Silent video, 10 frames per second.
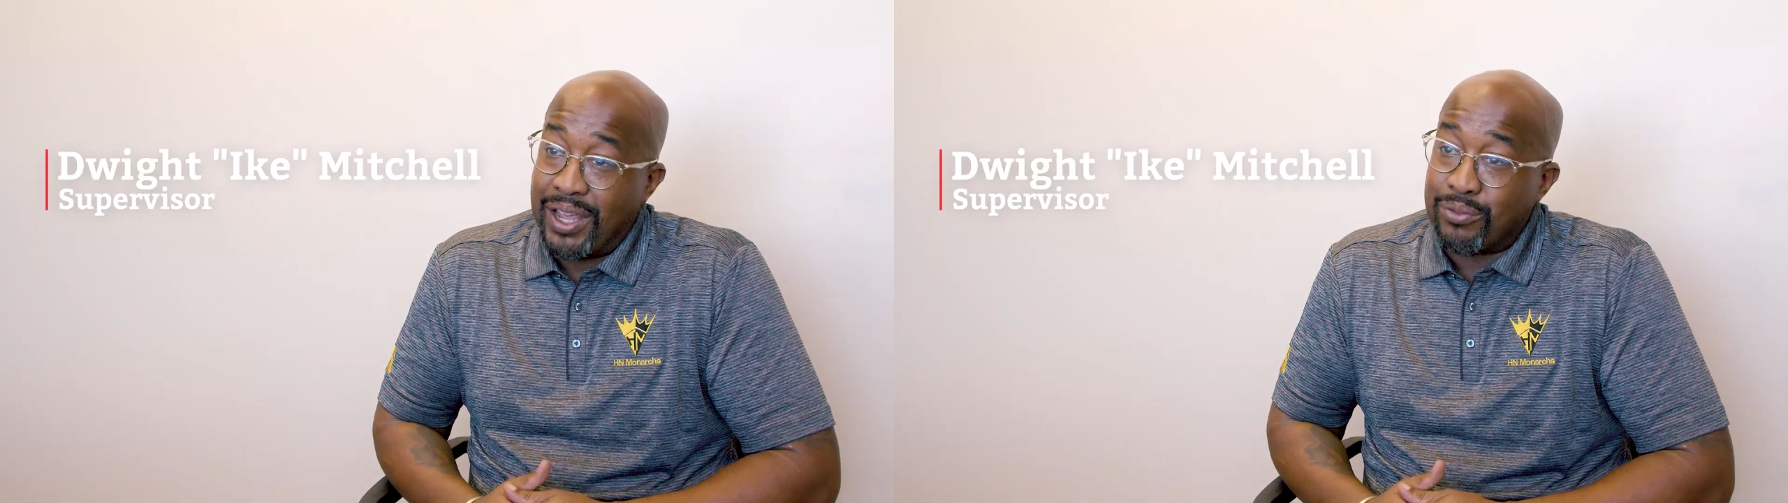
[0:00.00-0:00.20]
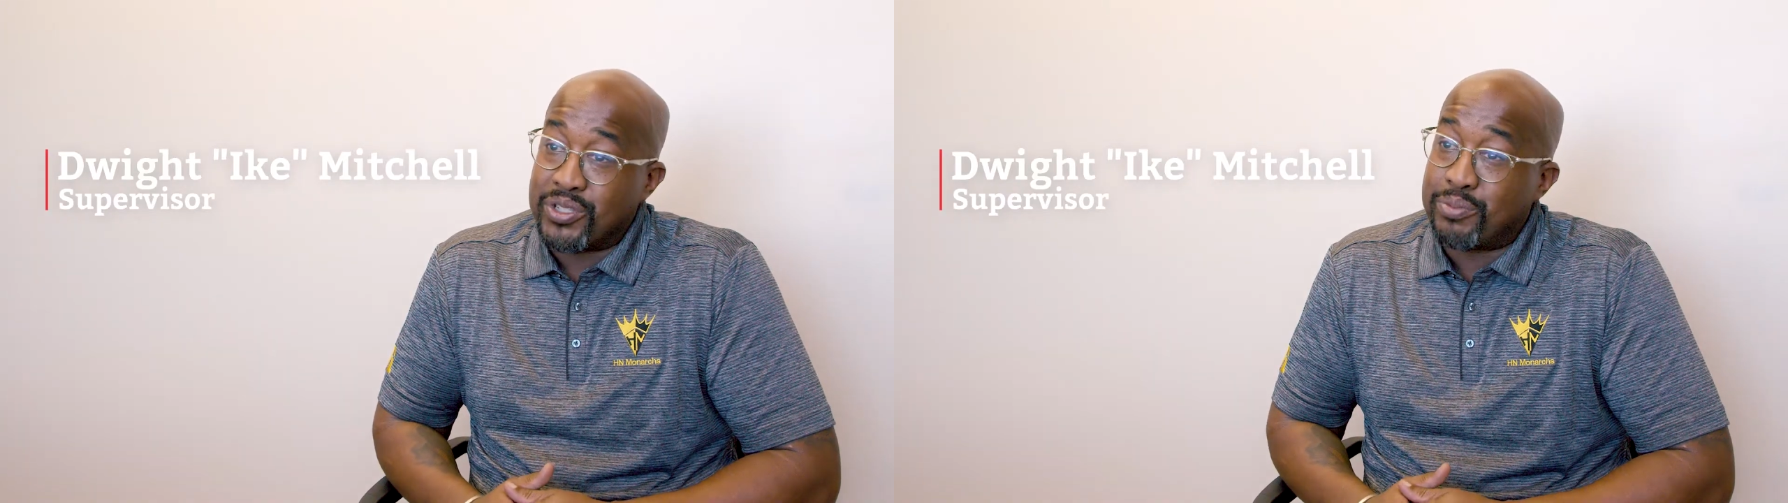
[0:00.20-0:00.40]

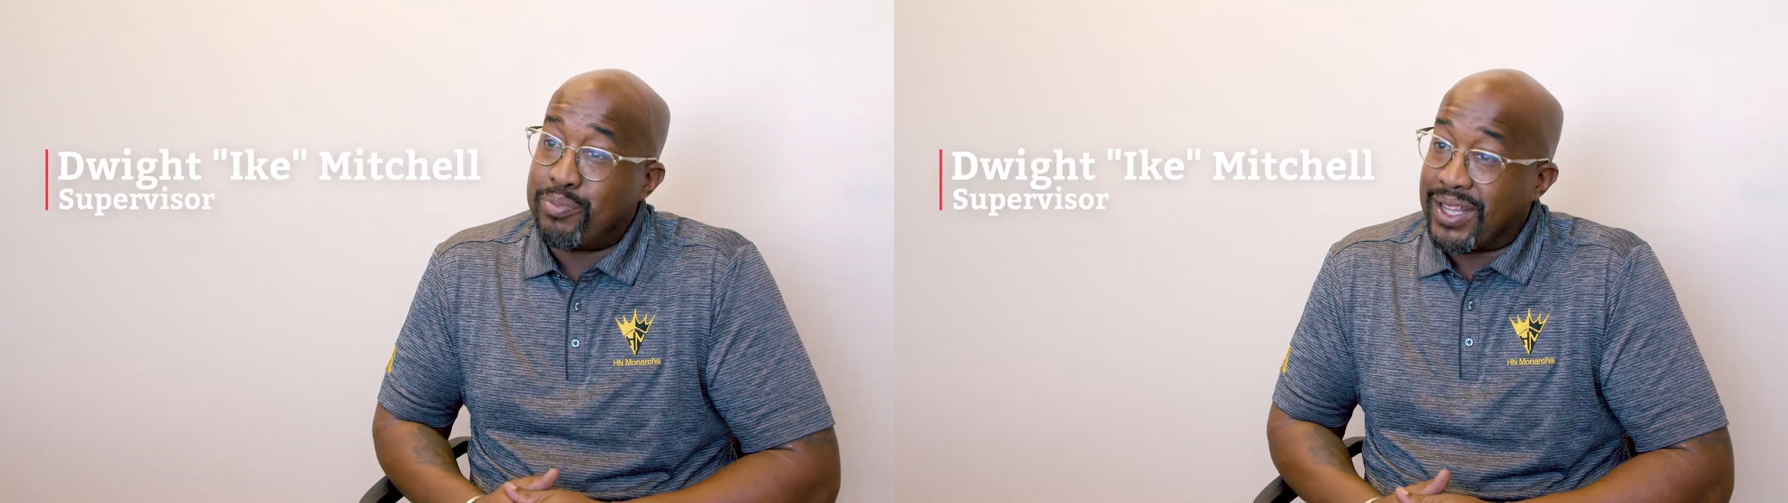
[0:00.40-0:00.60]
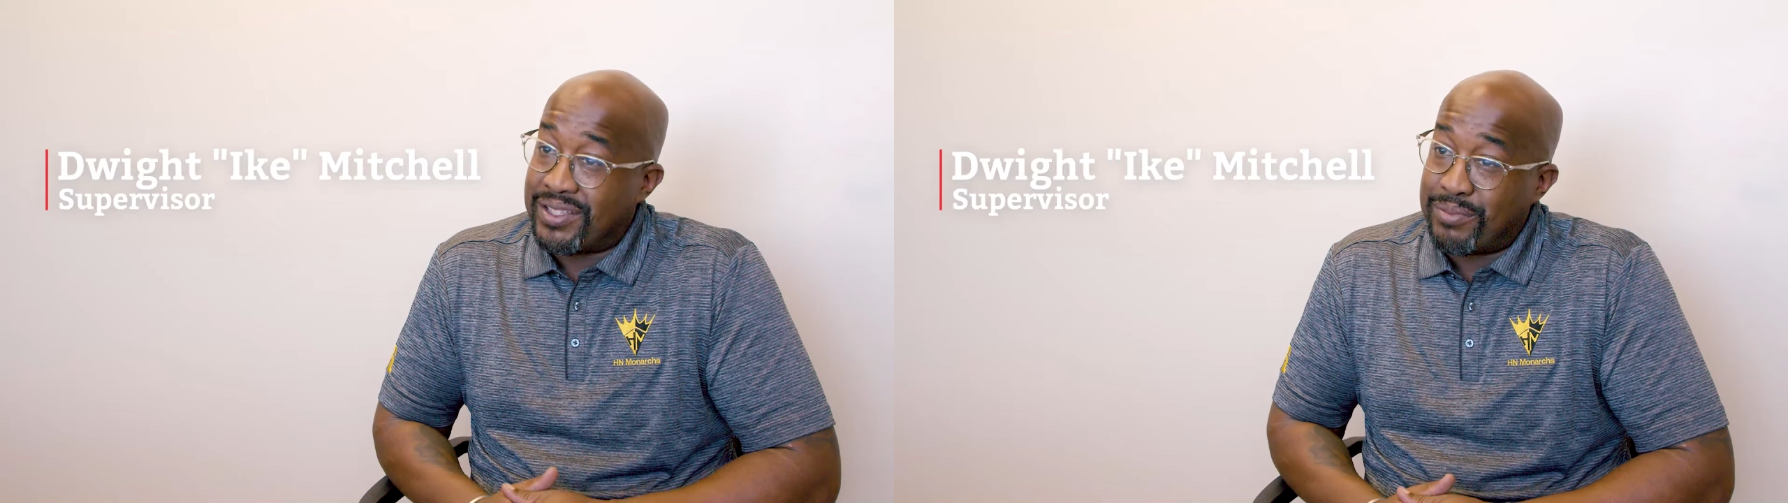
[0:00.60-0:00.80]
and
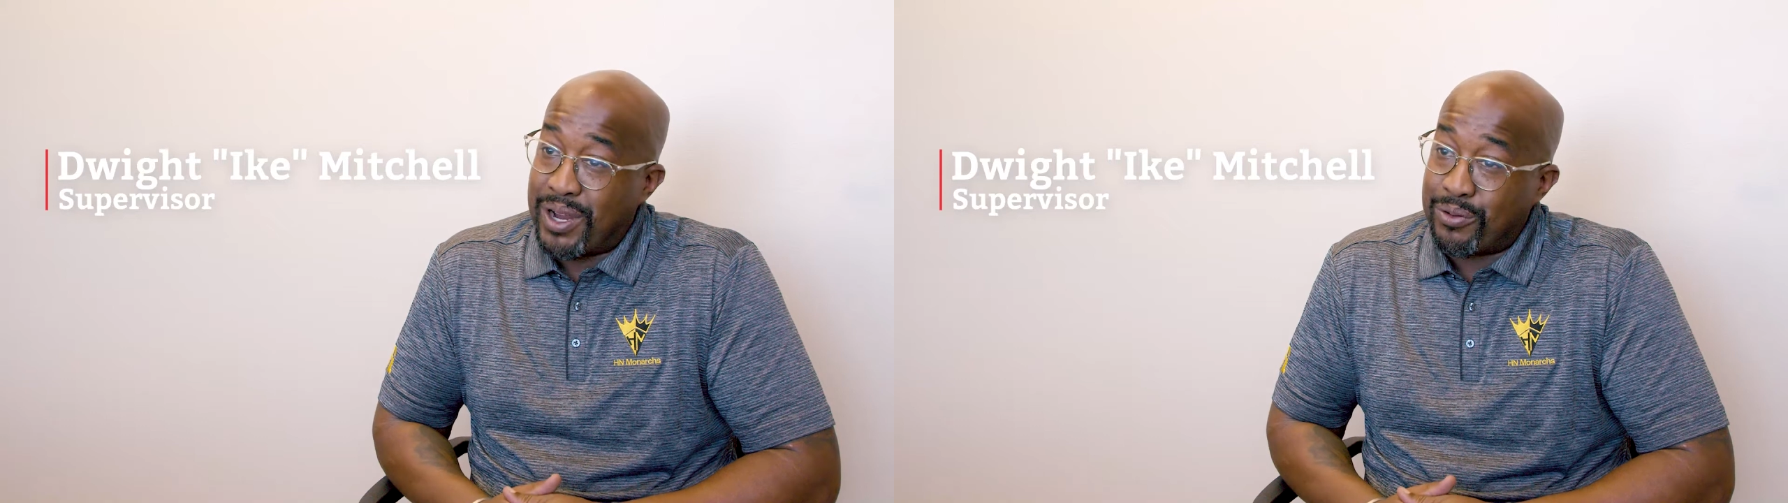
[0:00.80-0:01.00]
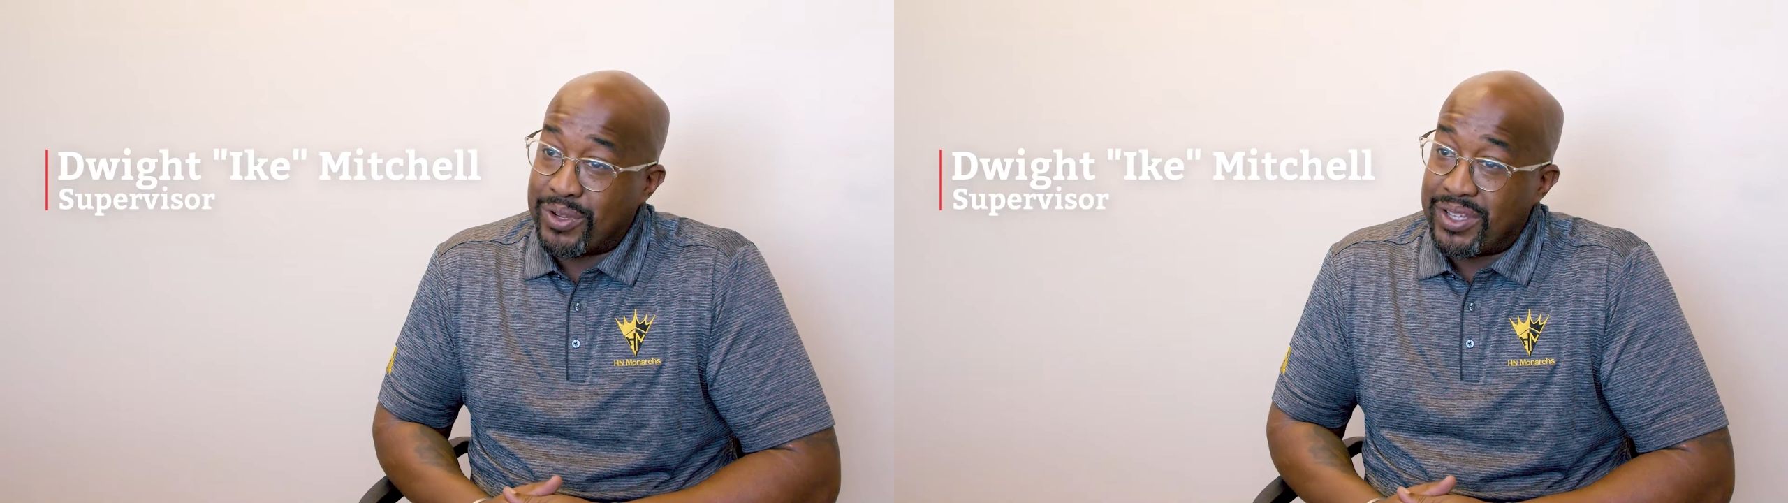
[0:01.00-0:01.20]
respected
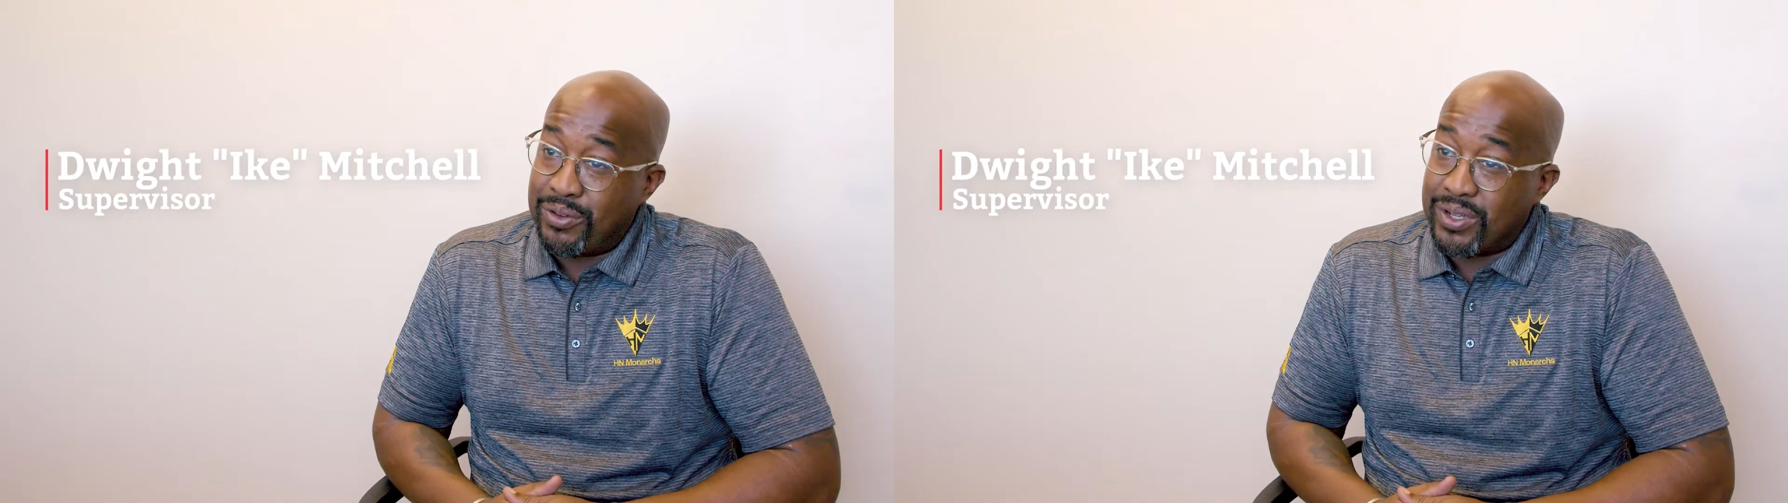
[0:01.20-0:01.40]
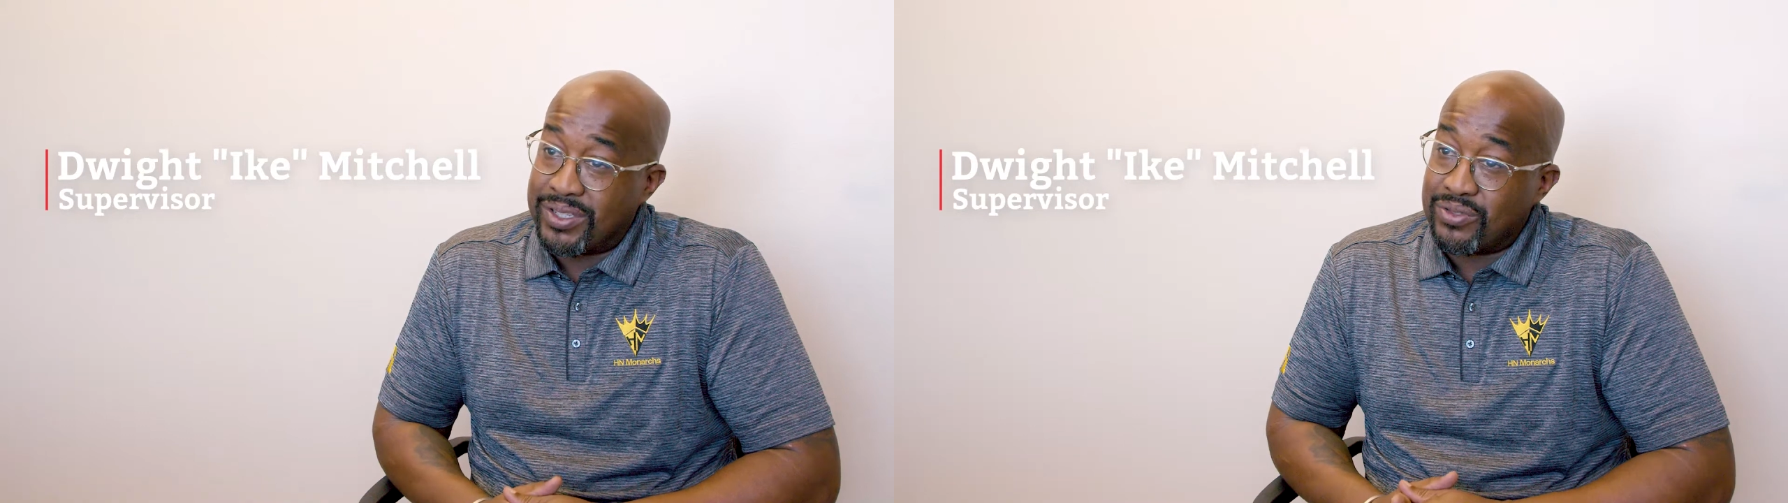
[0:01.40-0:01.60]
about Ricky
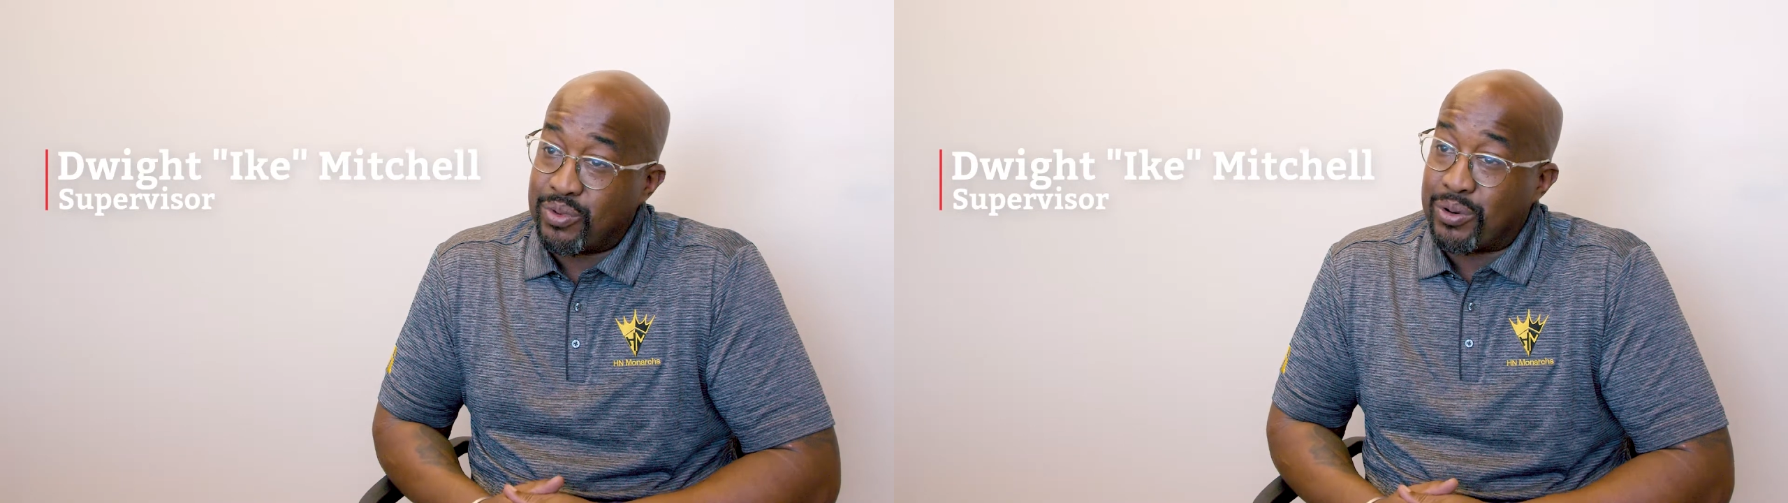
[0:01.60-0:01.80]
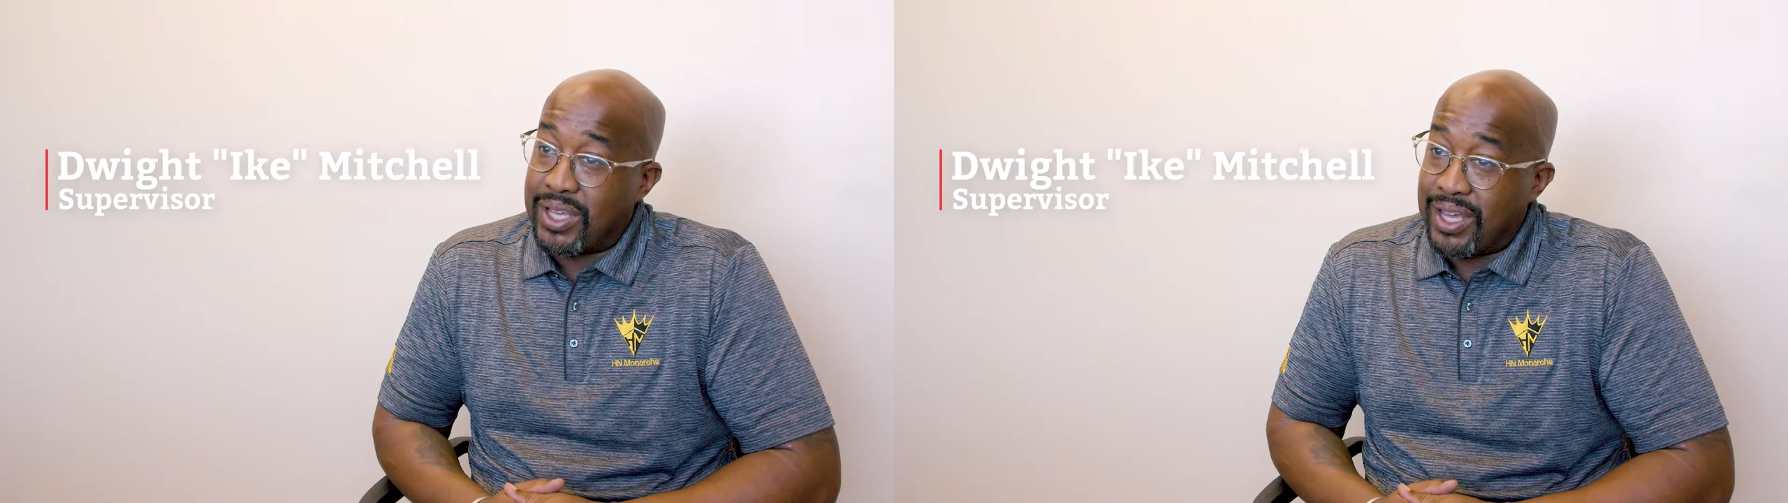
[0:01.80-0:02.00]
was his
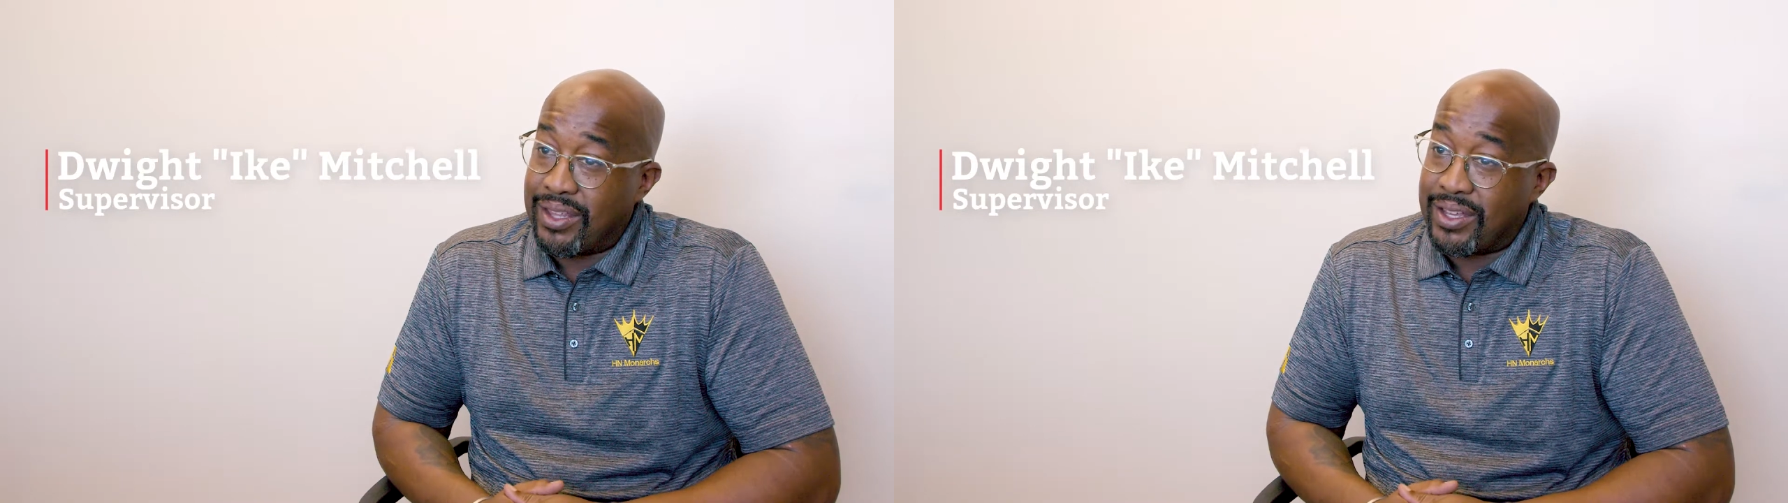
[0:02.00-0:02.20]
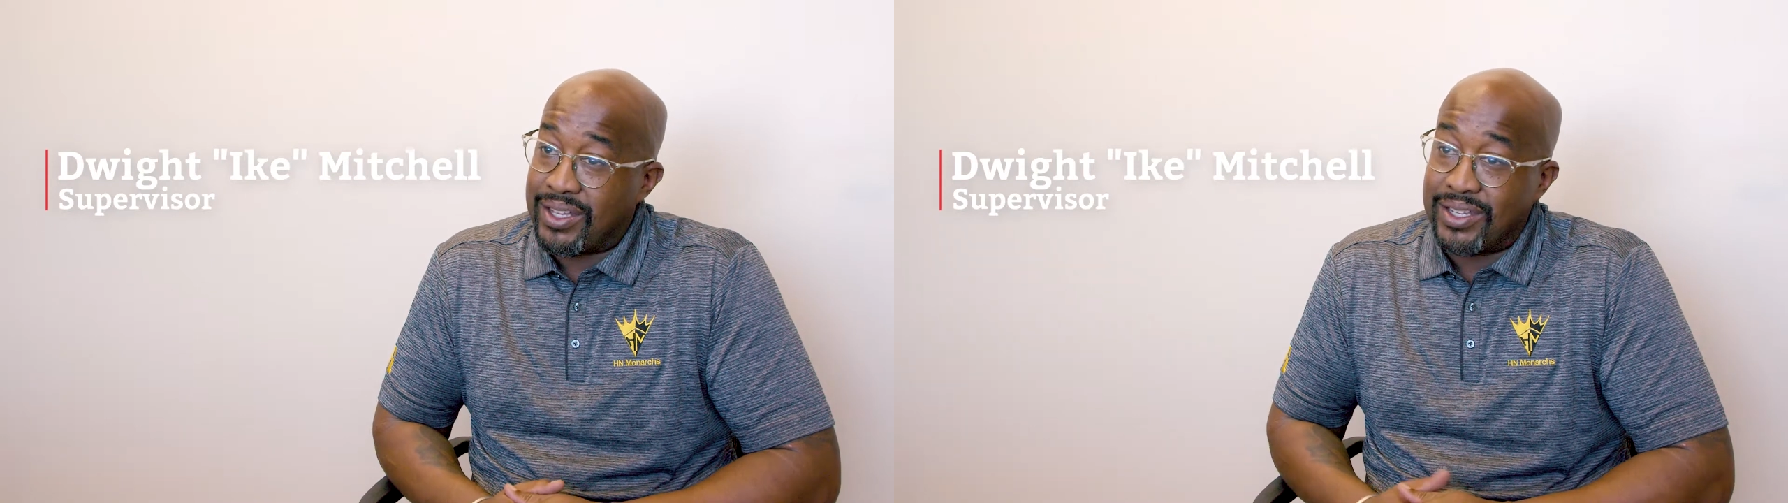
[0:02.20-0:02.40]
work ethic,